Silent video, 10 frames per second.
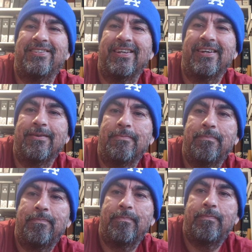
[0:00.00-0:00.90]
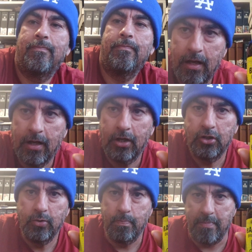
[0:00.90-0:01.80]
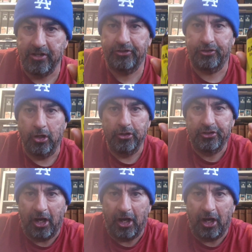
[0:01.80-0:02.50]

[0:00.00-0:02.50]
I said, Mr.